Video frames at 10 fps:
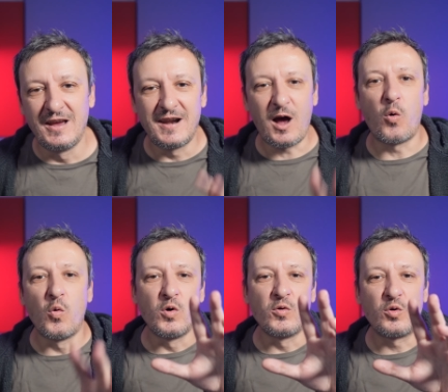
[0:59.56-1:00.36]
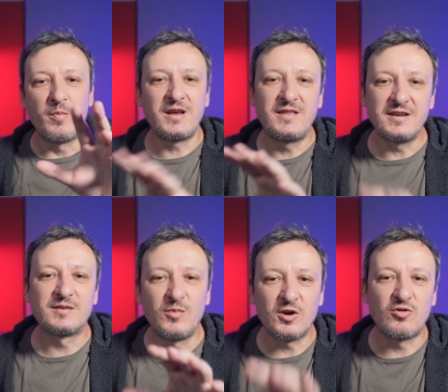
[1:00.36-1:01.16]
Now, to make
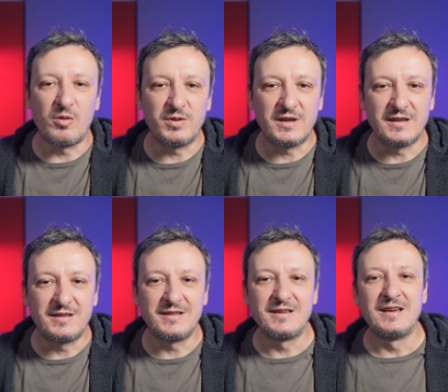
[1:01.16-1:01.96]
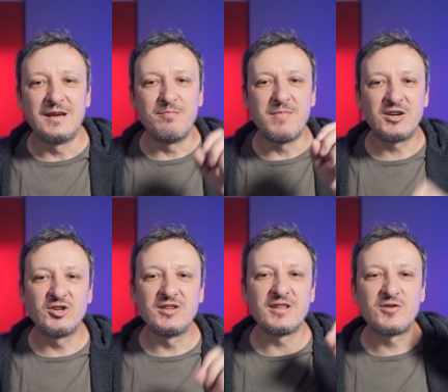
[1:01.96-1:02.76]
things more complicated,
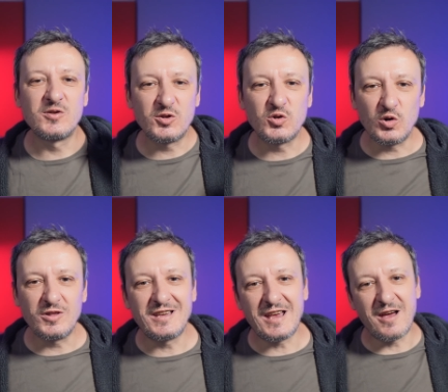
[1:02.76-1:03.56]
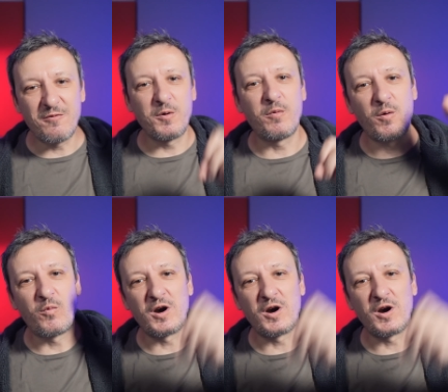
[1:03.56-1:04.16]
imagine that not only everyone